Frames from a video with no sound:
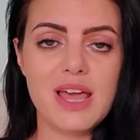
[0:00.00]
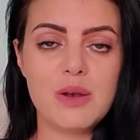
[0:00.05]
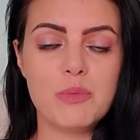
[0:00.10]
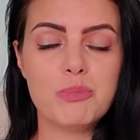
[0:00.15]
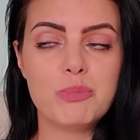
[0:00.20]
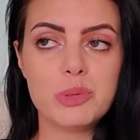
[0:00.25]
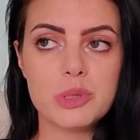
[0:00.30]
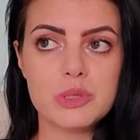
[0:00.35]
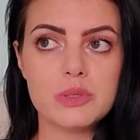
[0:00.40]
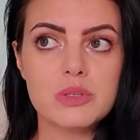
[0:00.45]

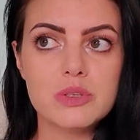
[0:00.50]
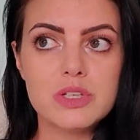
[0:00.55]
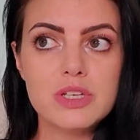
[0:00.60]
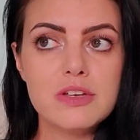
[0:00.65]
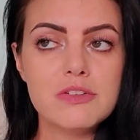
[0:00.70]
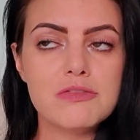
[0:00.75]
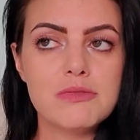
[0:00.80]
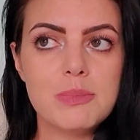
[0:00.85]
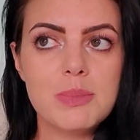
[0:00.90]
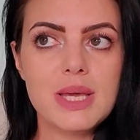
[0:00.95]
And
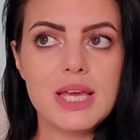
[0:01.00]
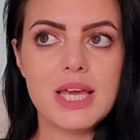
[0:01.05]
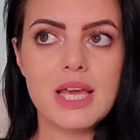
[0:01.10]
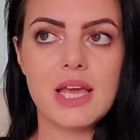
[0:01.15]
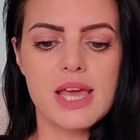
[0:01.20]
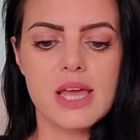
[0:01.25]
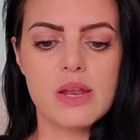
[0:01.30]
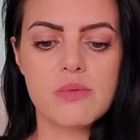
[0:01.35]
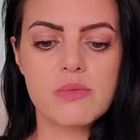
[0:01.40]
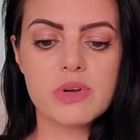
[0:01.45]
believe me,
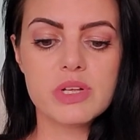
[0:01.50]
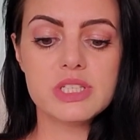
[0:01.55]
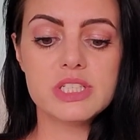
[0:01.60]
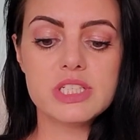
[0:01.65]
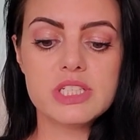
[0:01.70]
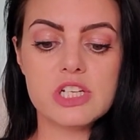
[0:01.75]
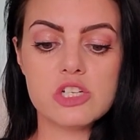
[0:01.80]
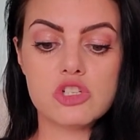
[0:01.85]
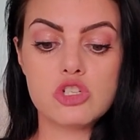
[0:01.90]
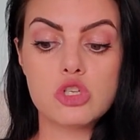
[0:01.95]
it really
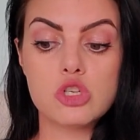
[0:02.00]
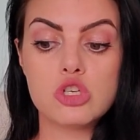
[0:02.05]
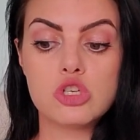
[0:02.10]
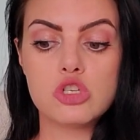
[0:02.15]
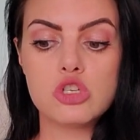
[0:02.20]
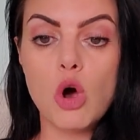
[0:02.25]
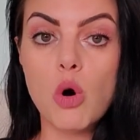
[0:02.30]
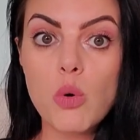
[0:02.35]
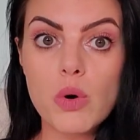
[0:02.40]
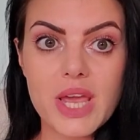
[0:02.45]
does
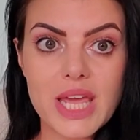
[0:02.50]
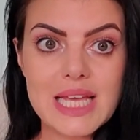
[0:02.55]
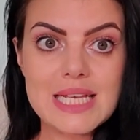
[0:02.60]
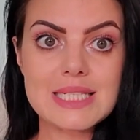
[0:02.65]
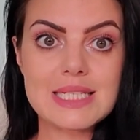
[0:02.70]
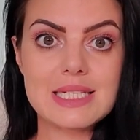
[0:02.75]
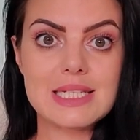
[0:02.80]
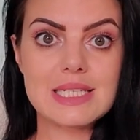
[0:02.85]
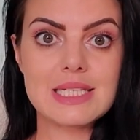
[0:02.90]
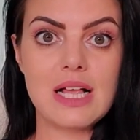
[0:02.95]

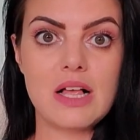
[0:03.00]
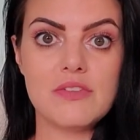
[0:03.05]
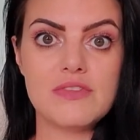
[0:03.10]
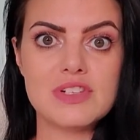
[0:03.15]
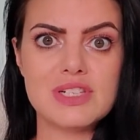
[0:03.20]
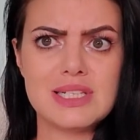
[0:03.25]
showcase itself